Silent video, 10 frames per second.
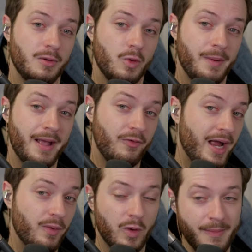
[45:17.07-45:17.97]
Where am I
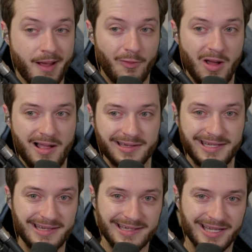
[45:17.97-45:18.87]
right? Where am I wrong? Do
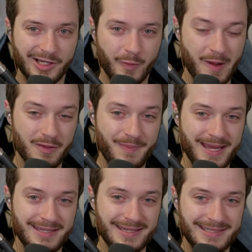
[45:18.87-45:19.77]
you agree with
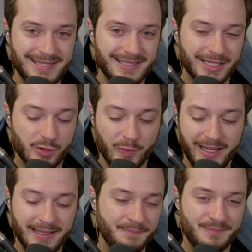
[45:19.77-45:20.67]
me? Do you
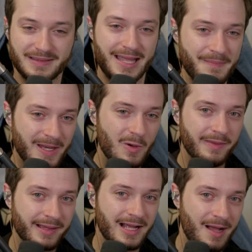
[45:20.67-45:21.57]
disagree? Let me know
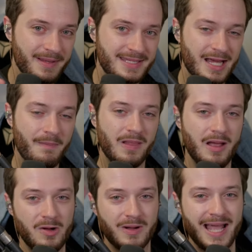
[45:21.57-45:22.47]
in the comments down
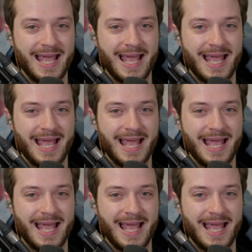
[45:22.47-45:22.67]
below.